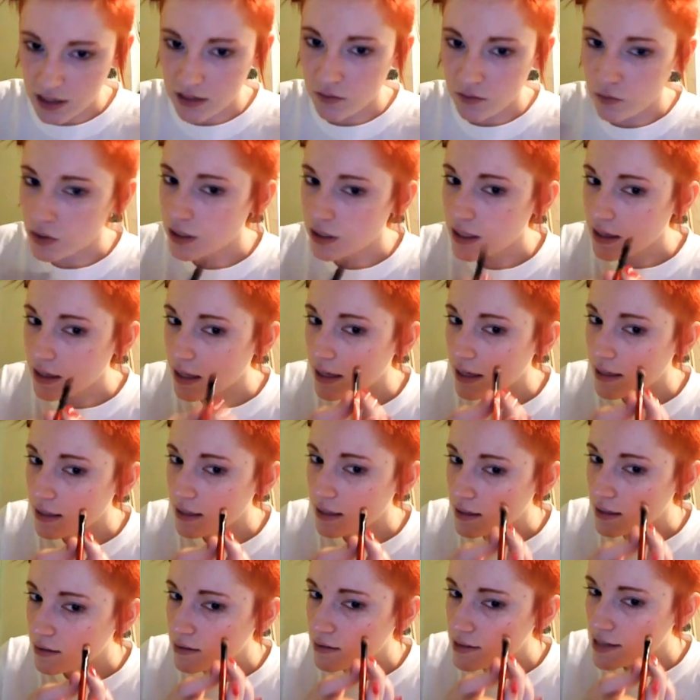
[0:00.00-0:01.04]
really
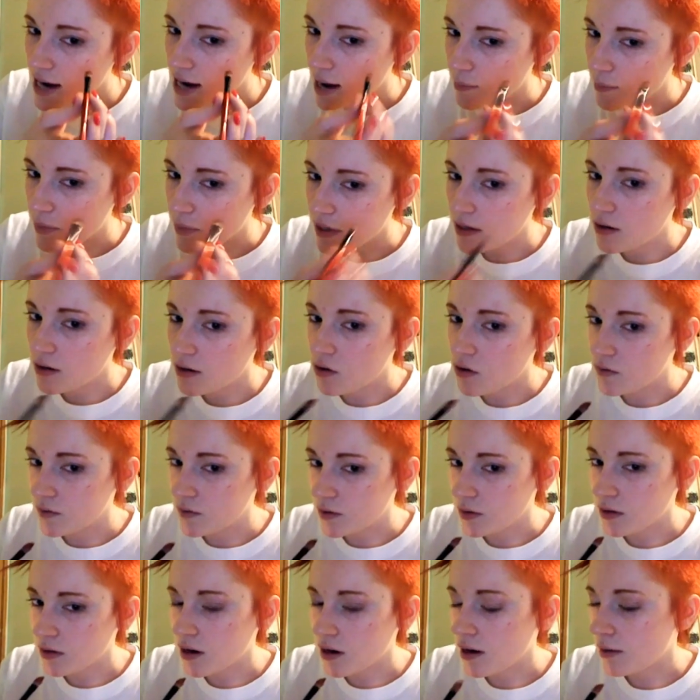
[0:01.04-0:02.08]
lightly tap it
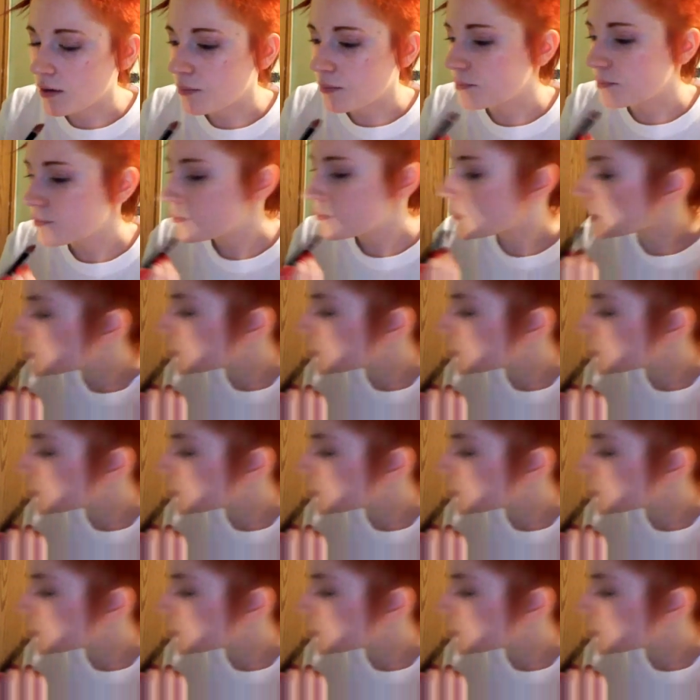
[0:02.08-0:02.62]
over my